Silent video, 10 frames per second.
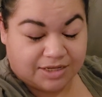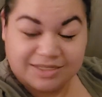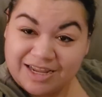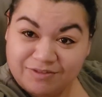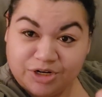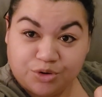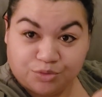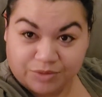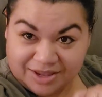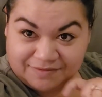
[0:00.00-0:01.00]
because I have been
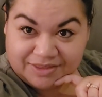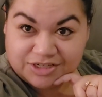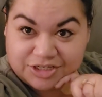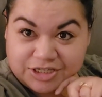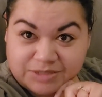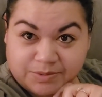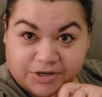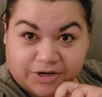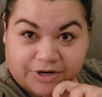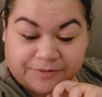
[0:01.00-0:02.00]
craving this
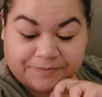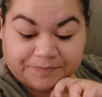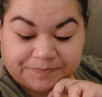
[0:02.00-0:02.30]
cheeseburger